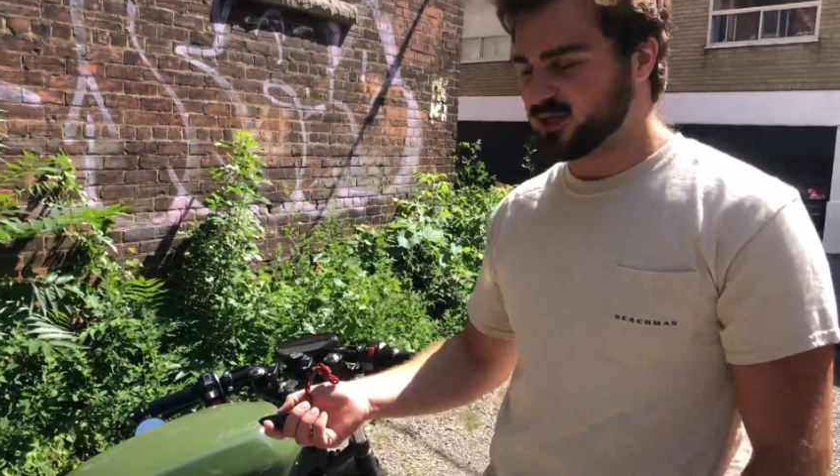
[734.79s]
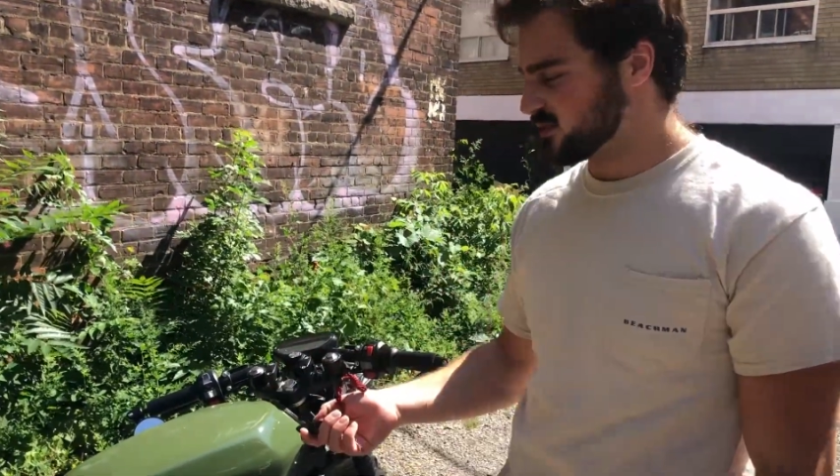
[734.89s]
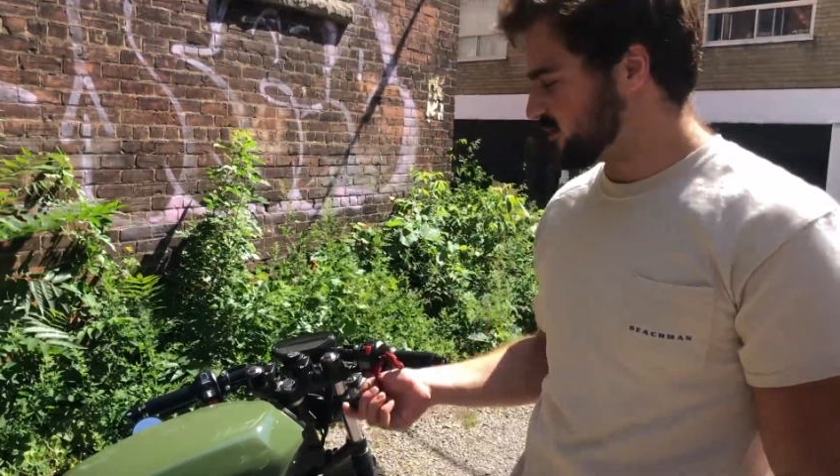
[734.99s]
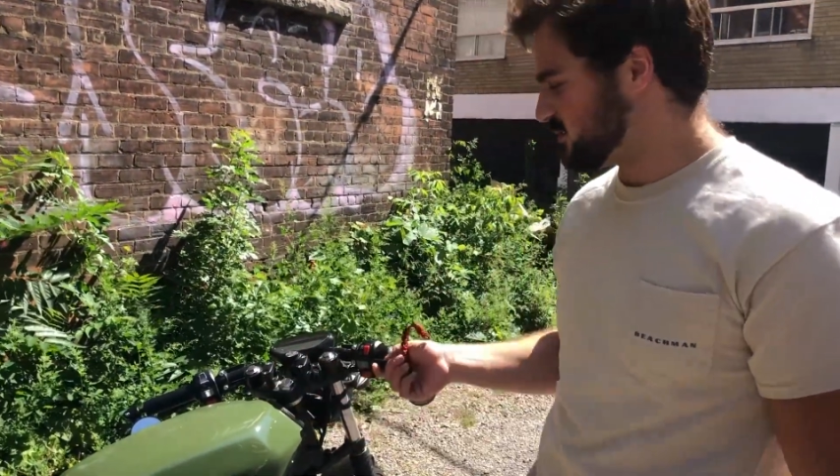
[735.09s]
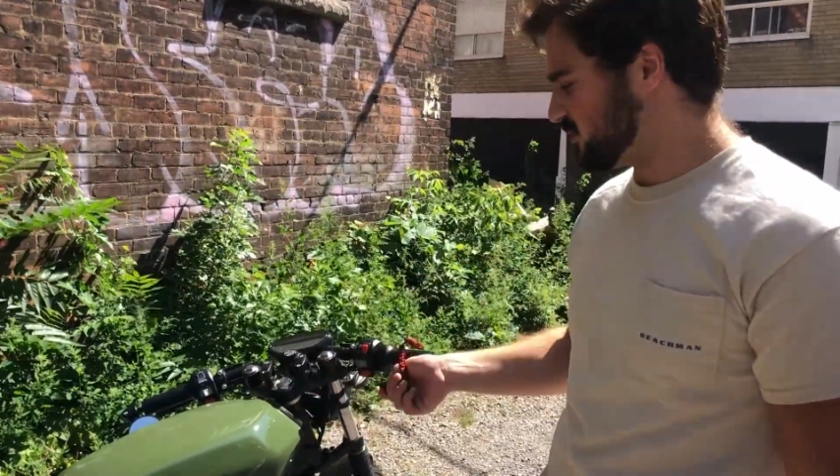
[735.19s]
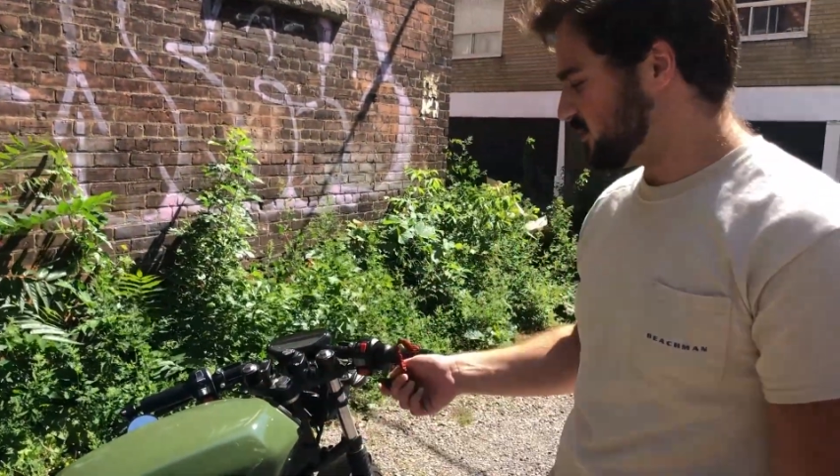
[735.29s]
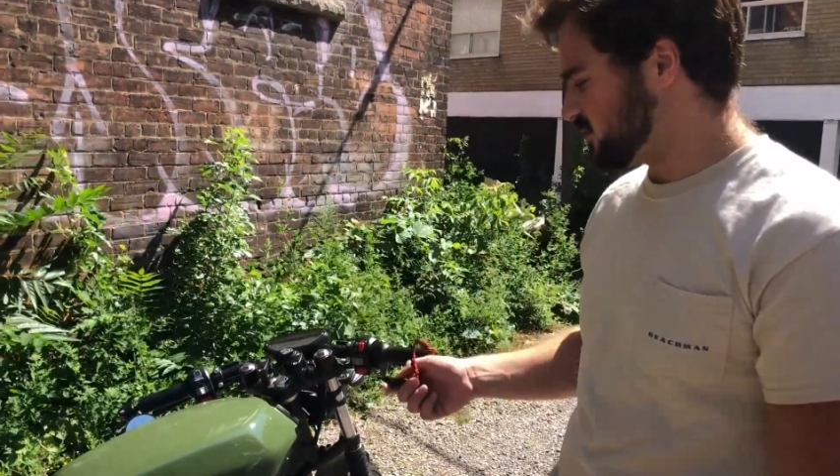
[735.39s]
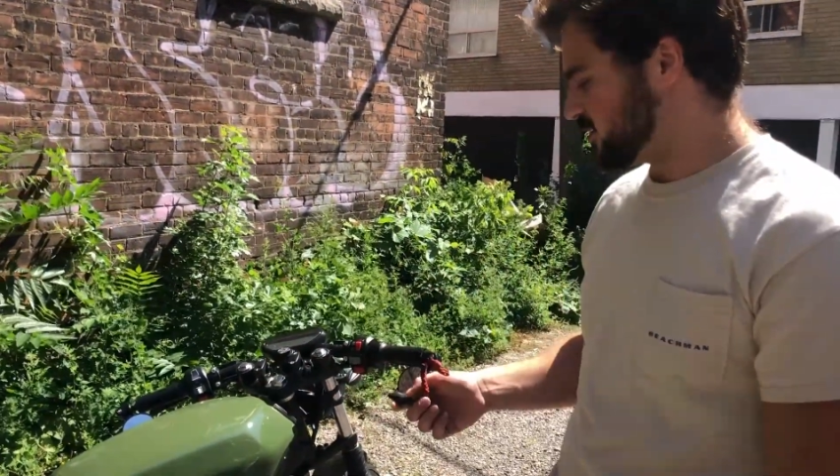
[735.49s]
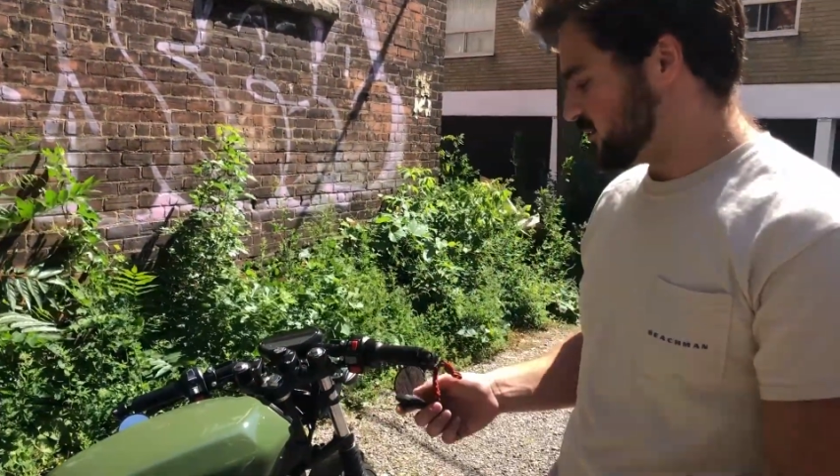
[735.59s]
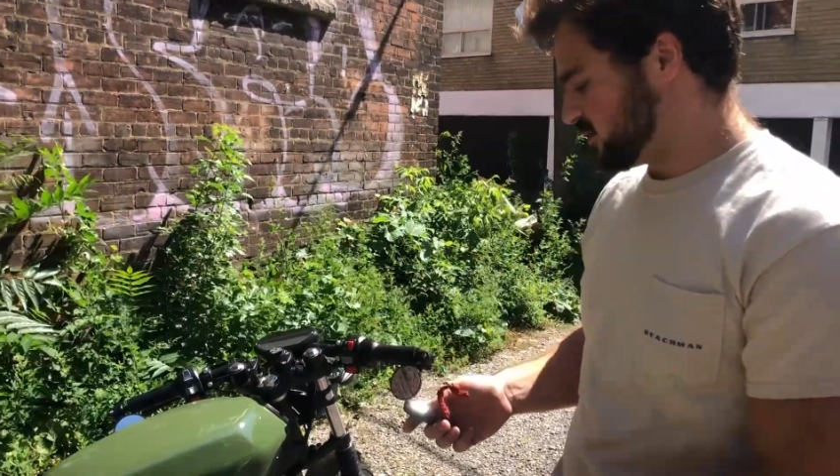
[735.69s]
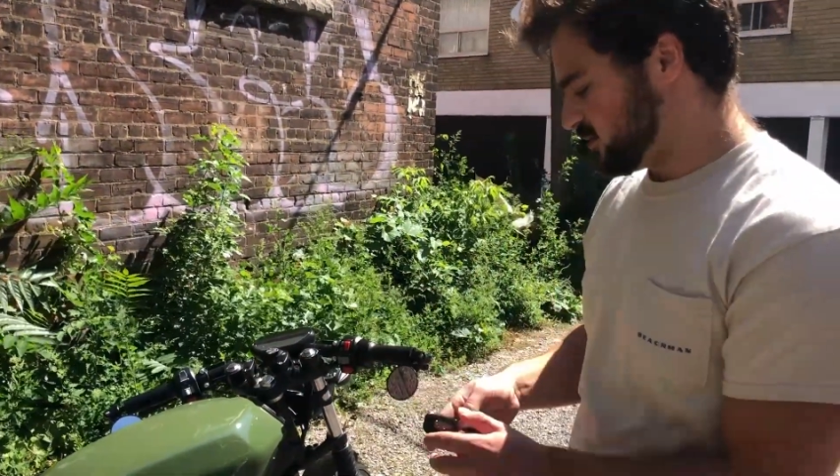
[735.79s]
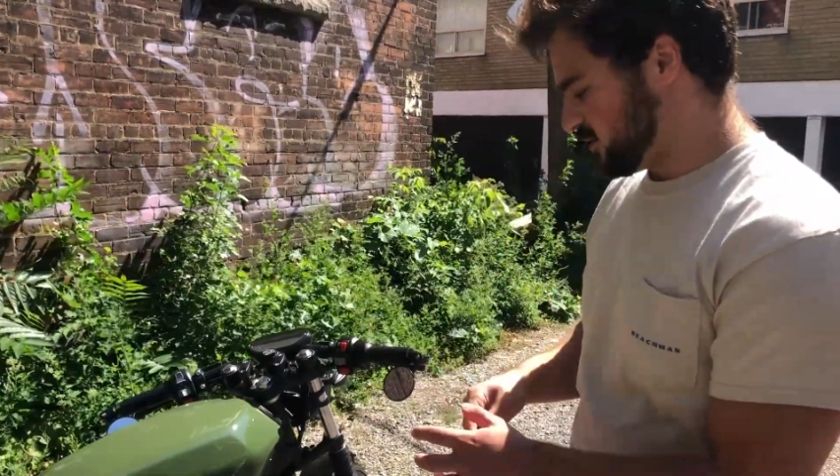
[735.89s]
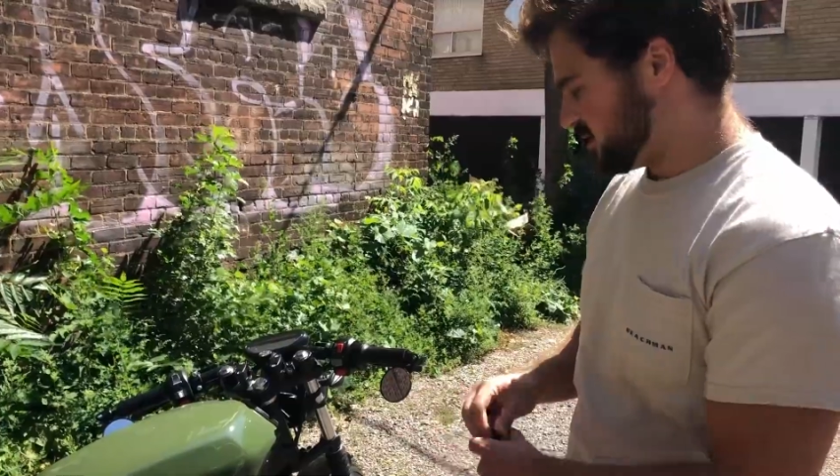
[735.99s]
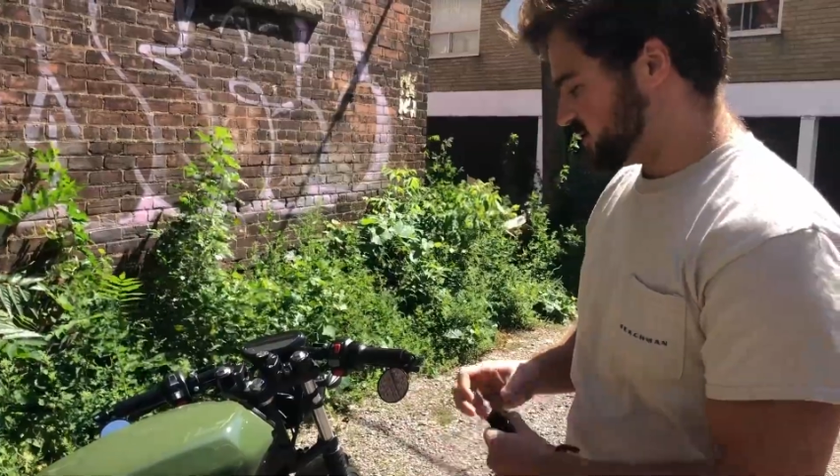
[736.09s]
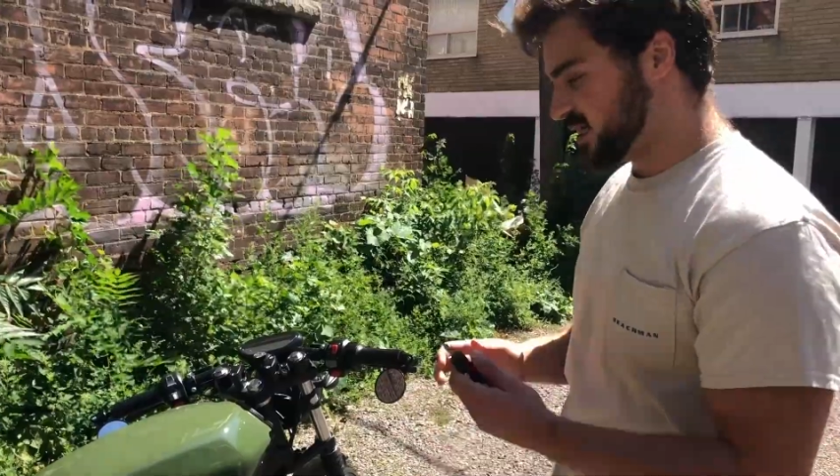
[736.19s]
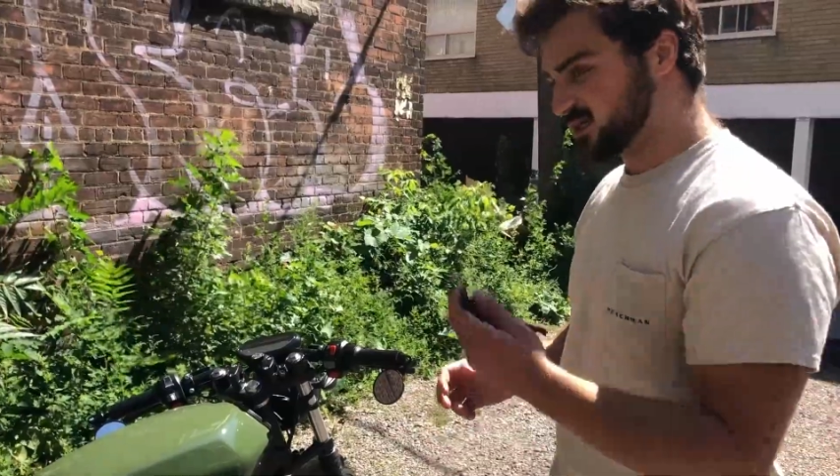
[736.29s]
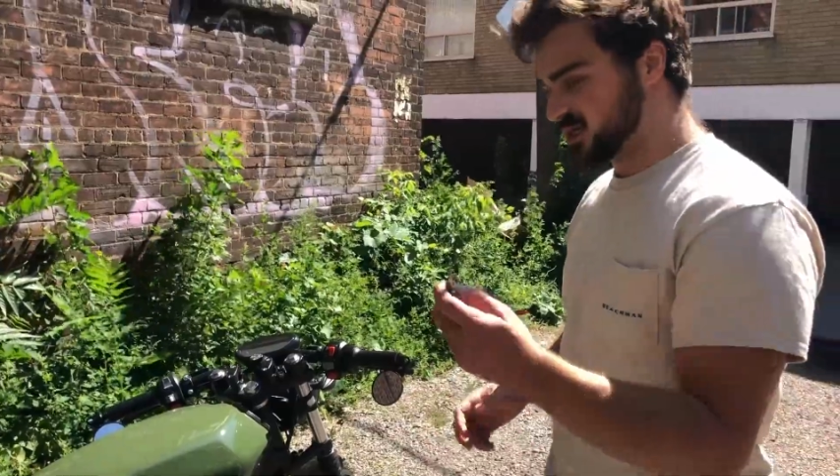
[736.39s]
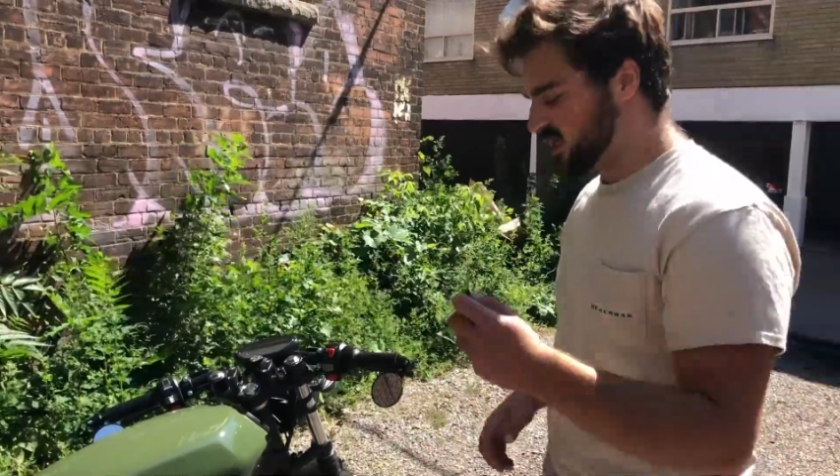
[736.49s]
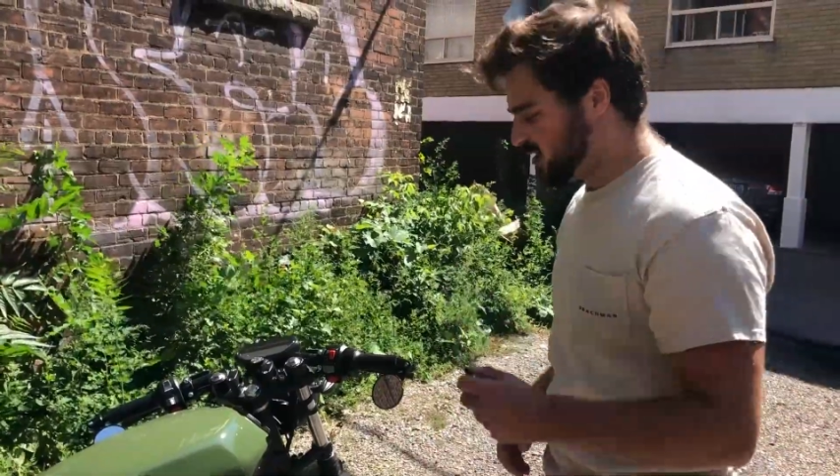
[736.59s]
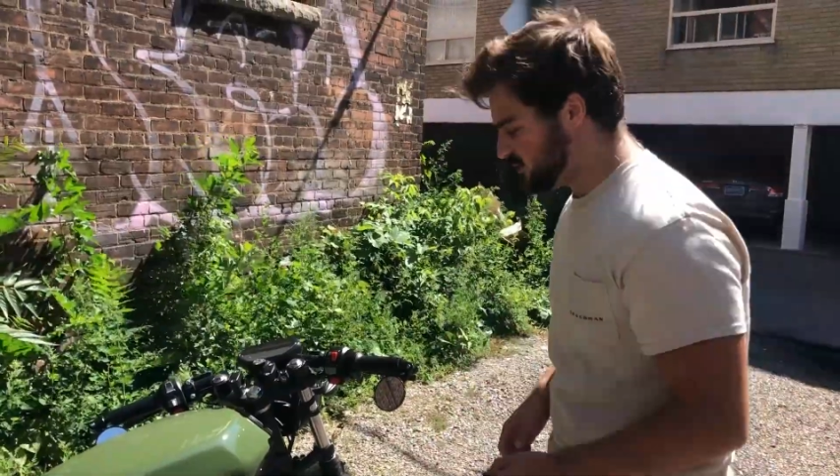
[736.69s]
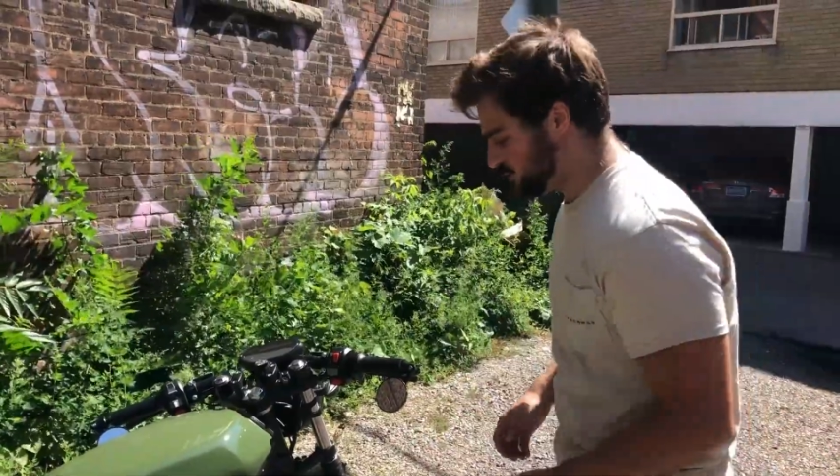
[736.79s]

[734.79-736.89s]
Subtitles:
it, take the key,